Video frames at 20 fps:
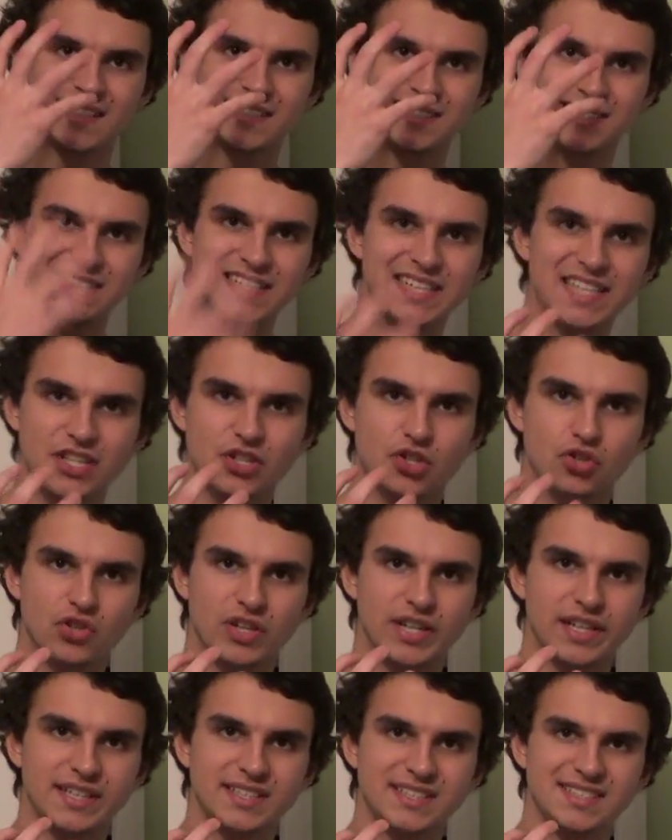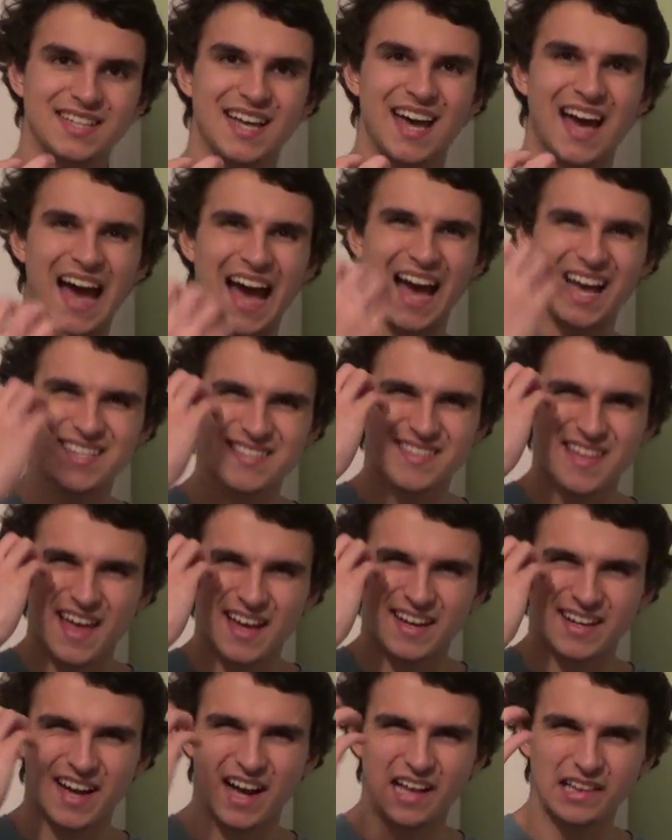decreased as
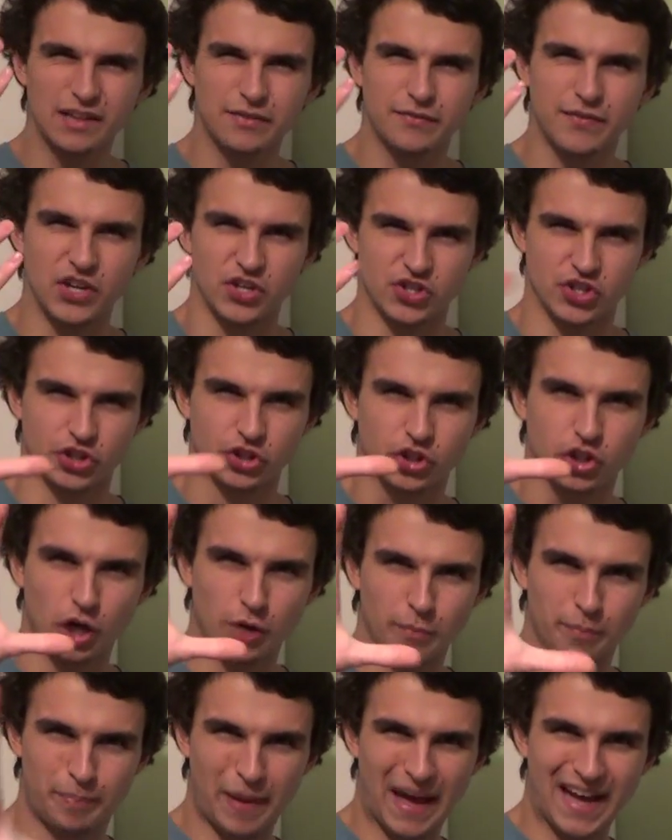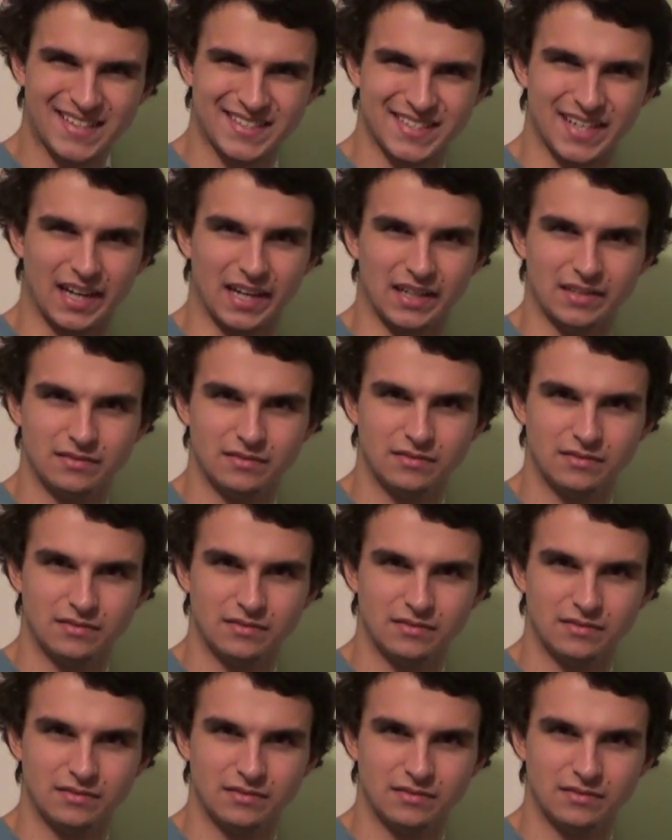their color vision got better.